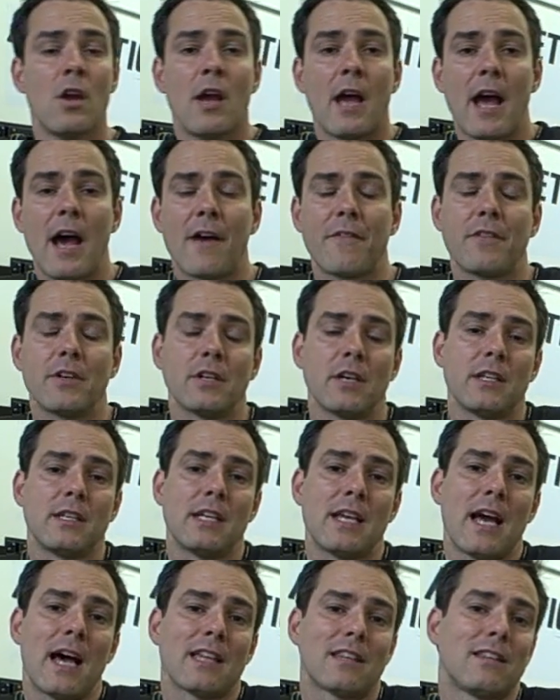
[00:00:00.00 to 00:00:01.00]
Have
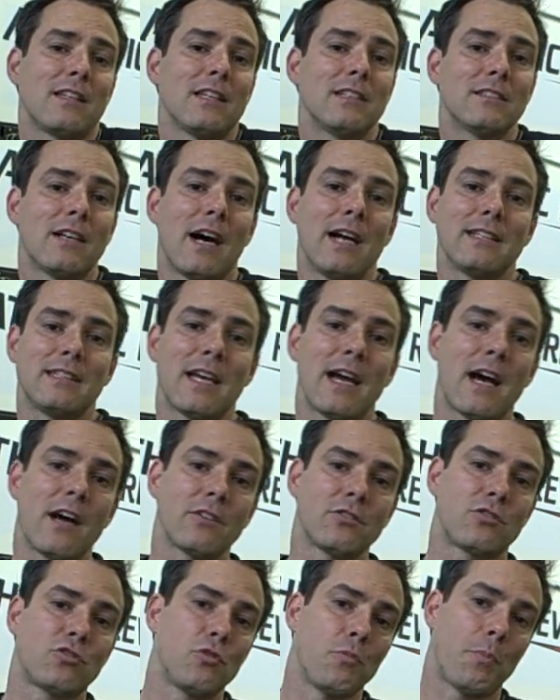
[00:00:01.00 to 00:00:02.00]
the athlete lie down
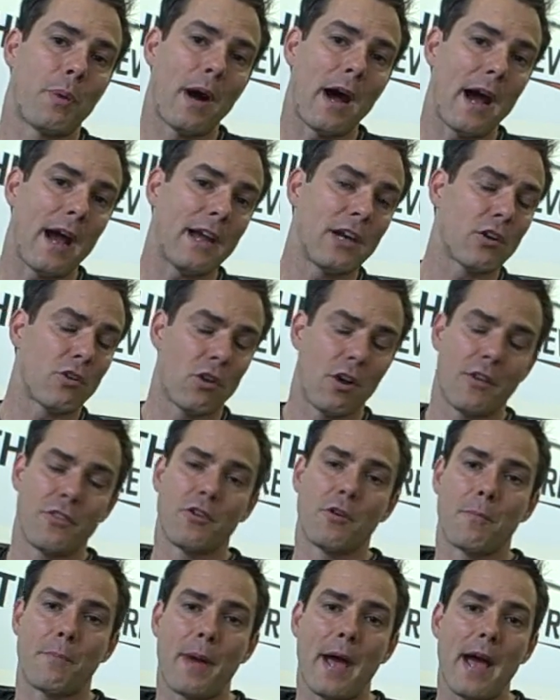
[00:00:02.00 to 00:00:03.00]
supine or on
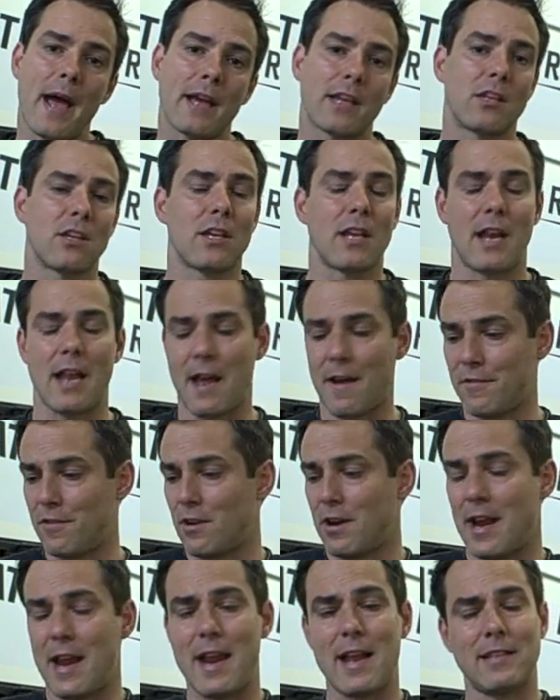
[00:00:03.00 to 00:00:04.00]
their back. You can have their
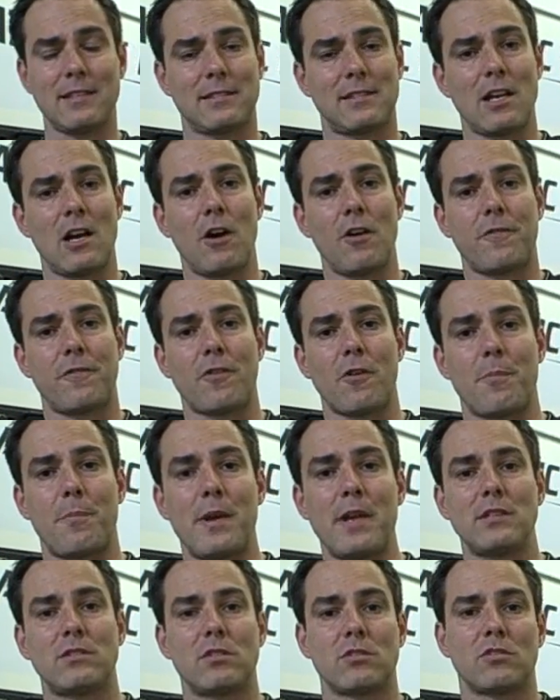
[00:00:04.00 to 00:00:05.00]
hands out for a
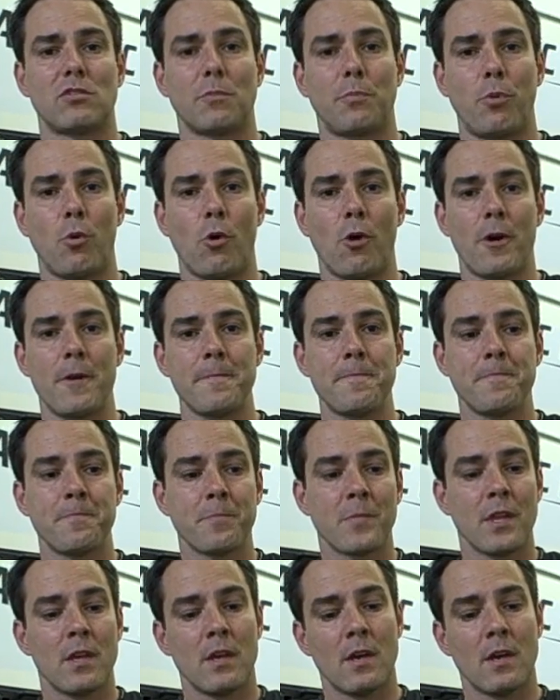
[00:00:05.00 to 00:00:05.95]
base of support.